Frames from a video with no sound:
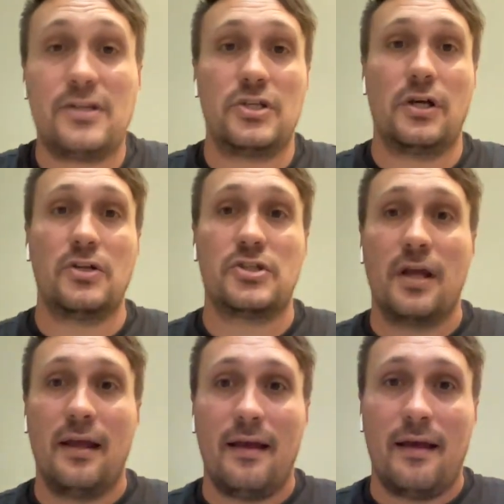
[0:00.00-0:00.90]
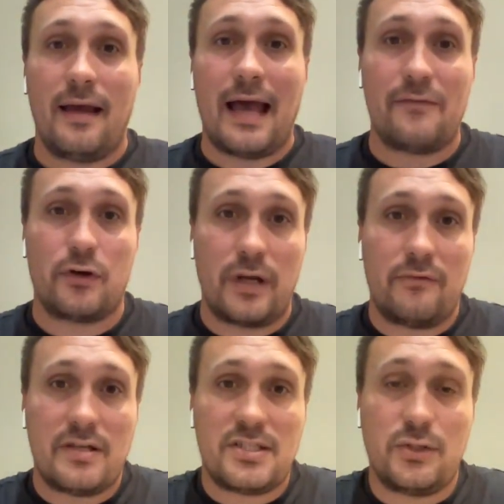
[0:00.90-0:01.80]
Hey, church, have a
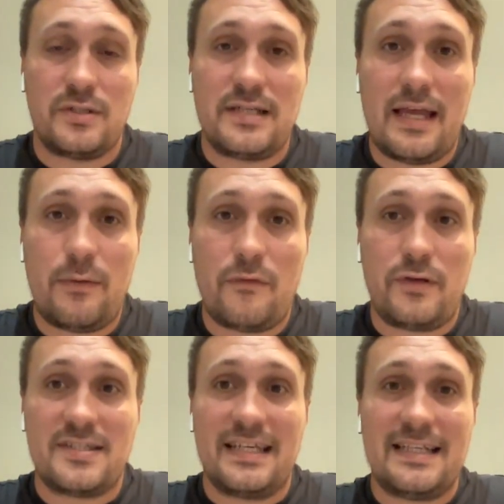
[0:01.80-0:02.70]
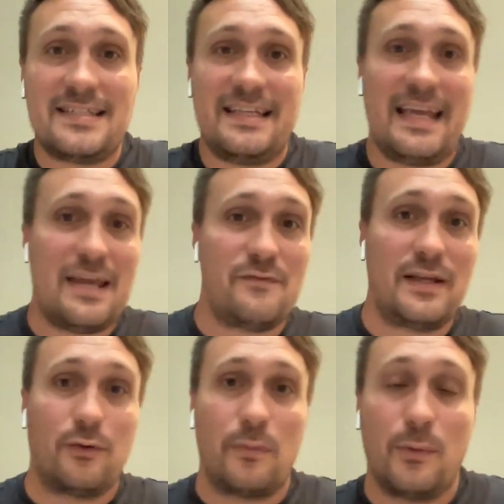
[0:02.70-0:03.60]
great rest of your day, whether you're seeing this in the
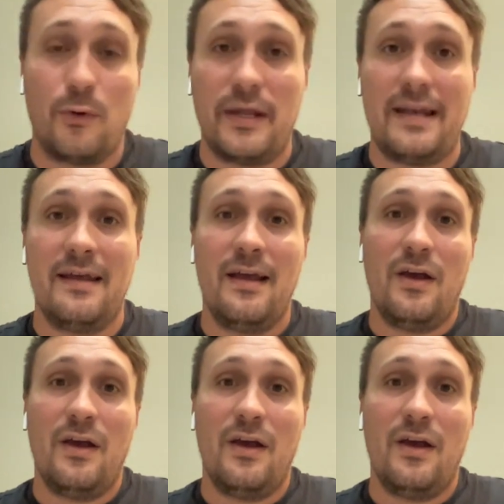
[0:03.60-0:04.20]
evening or the morning.